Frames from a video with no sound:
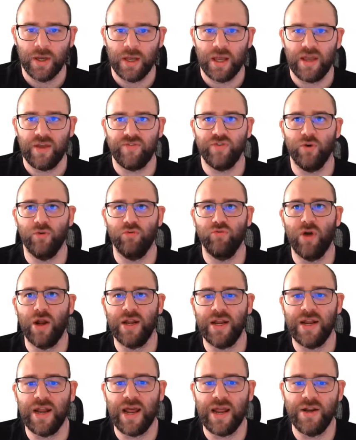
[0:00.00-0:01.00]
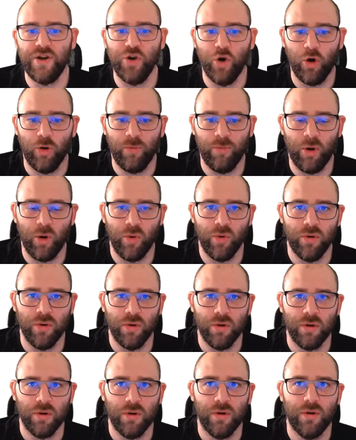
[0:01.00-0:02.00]
if you're running a normal
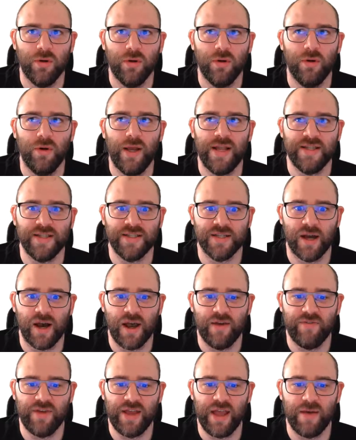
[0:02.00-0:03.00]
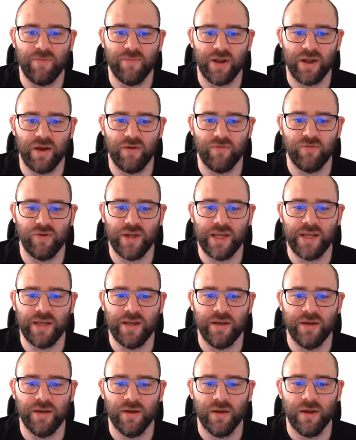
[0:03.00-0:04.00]
entire VM recovery,
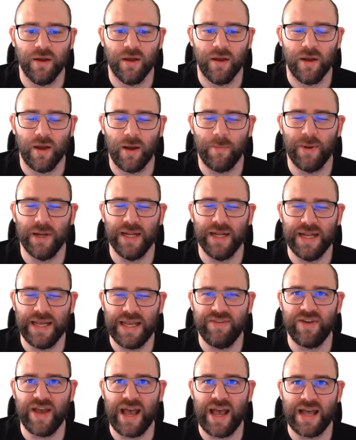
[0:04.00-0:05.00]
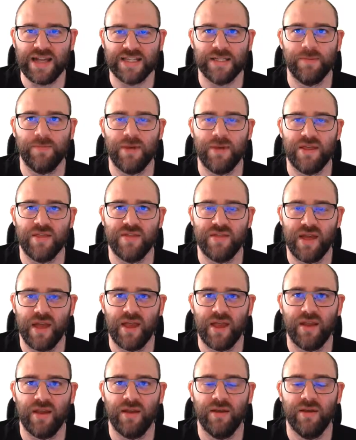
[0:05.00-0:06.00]
I believe it has to be
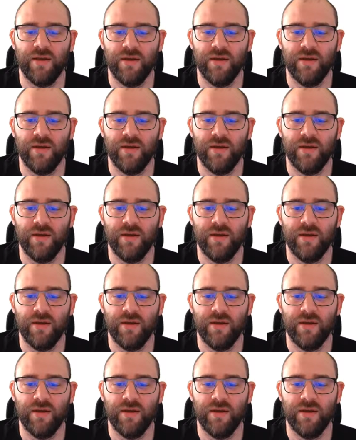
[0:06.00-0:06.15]
thick.